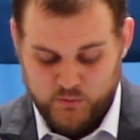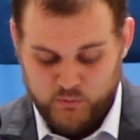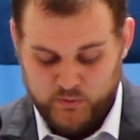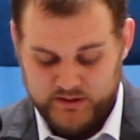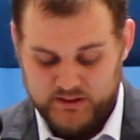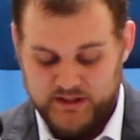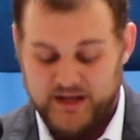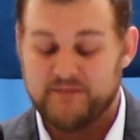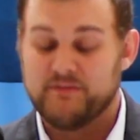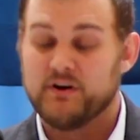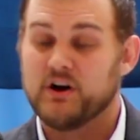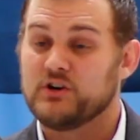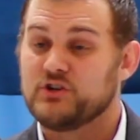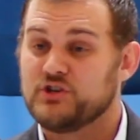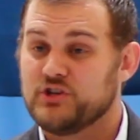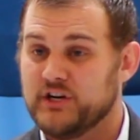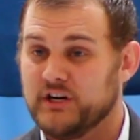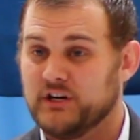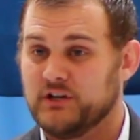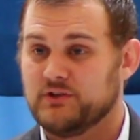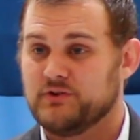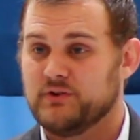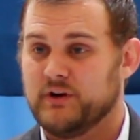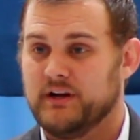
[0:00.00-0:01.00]
We love our
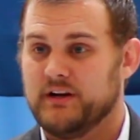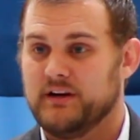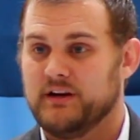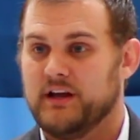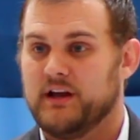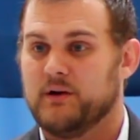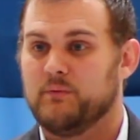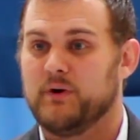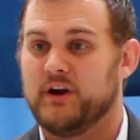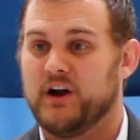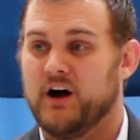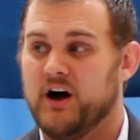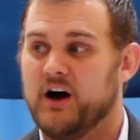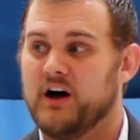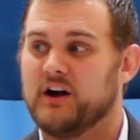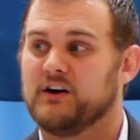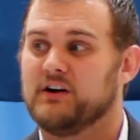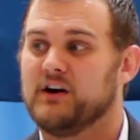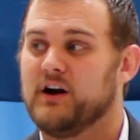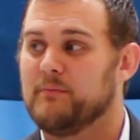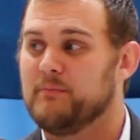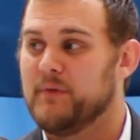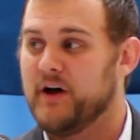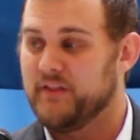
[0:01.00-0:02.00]
children and we
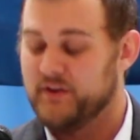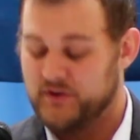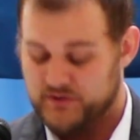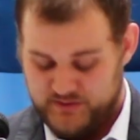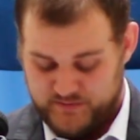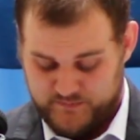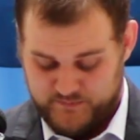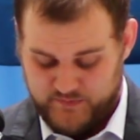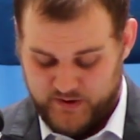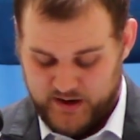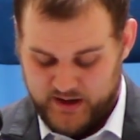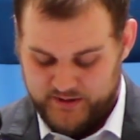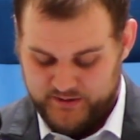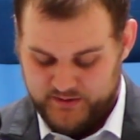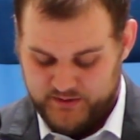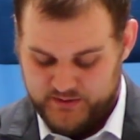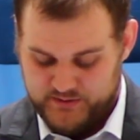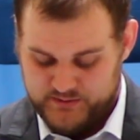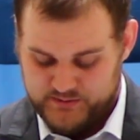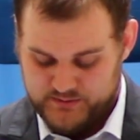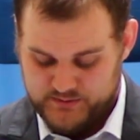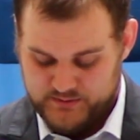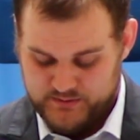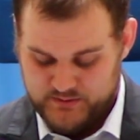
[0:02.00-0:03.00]
honor our mothers and
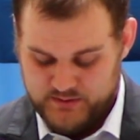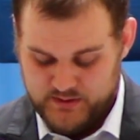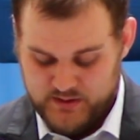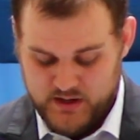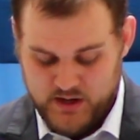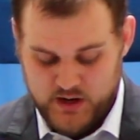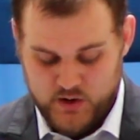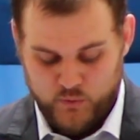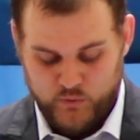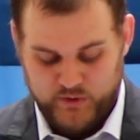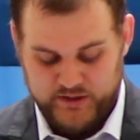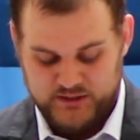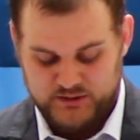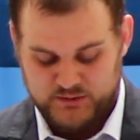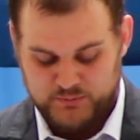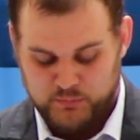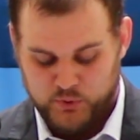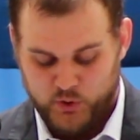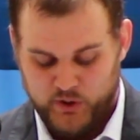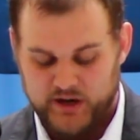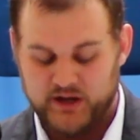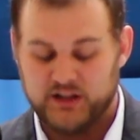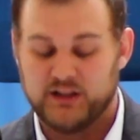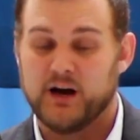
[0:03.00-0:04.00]
fathers. We
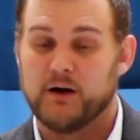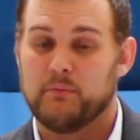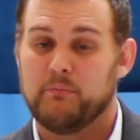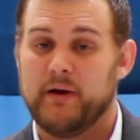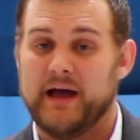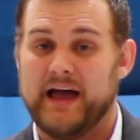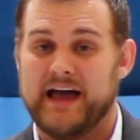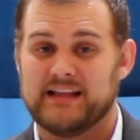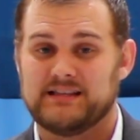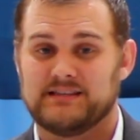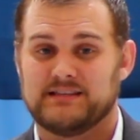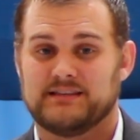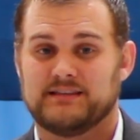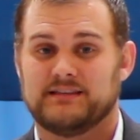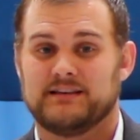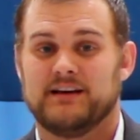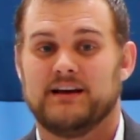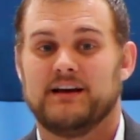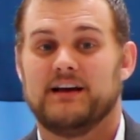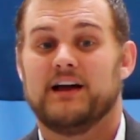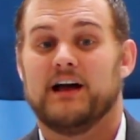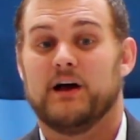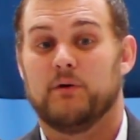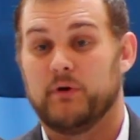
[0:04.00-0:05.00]
spoil our pets
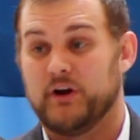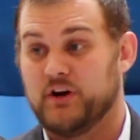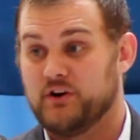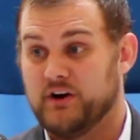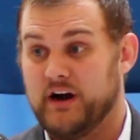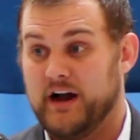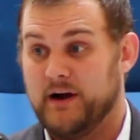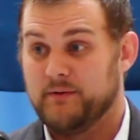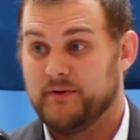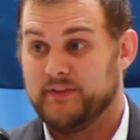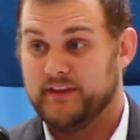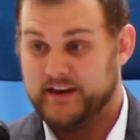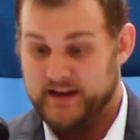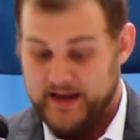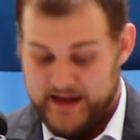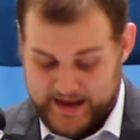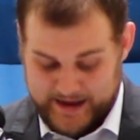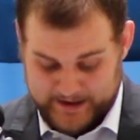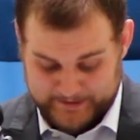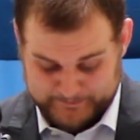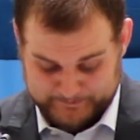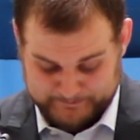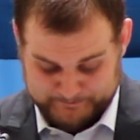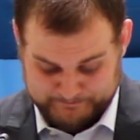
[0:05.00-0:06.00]
and we cry when they
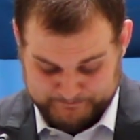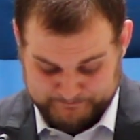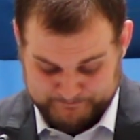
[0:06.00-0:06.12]
die,